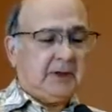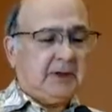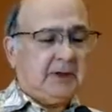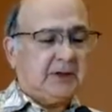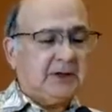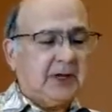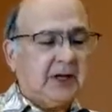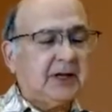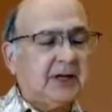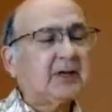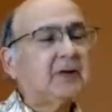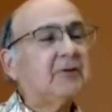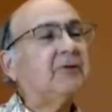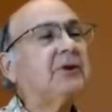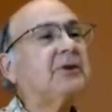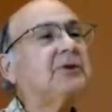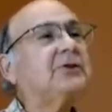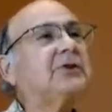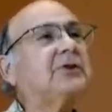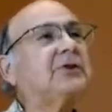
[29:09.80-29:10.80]
The title of
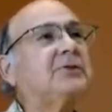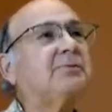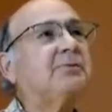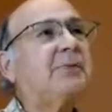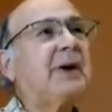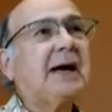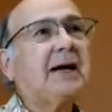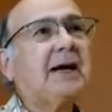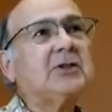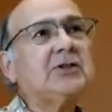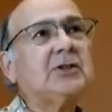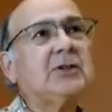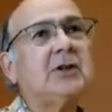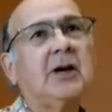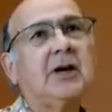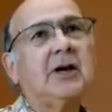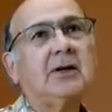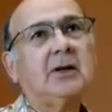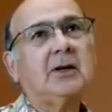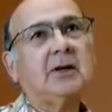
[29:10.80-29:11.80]
this is
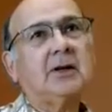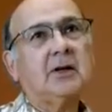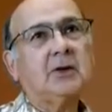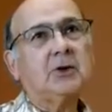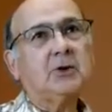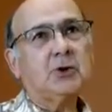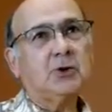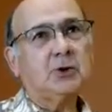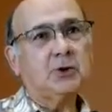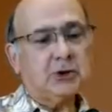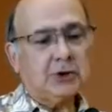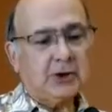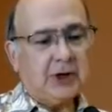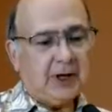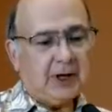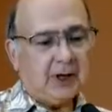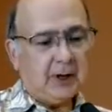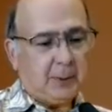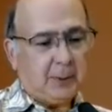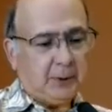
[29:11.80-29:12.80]
Backsliding at Church
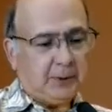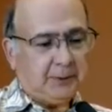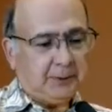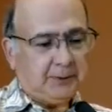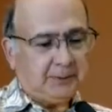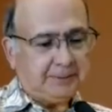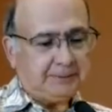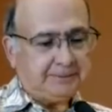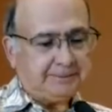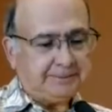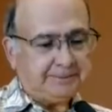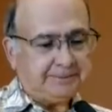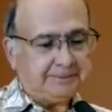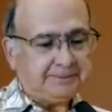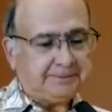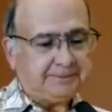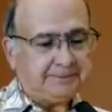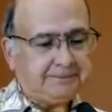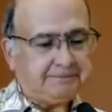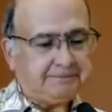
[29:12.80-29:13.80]
Camp.